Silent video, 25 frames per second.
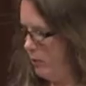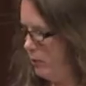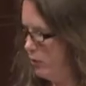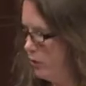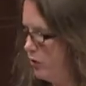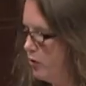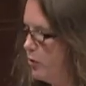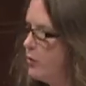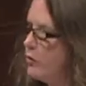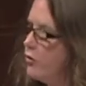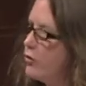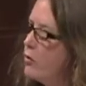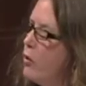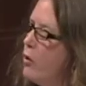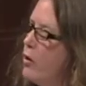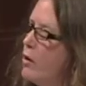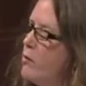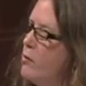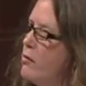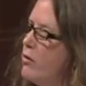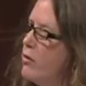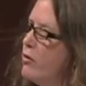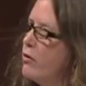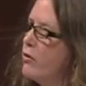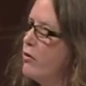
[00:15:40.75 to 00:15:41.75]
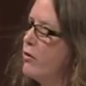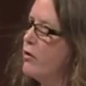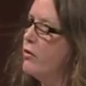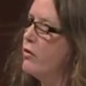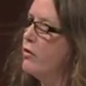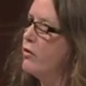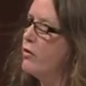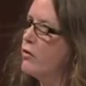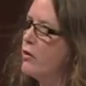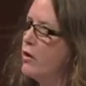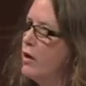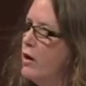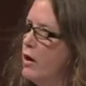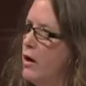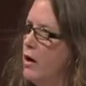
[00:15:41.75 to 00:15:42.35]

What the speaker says: To His Coy Mistress,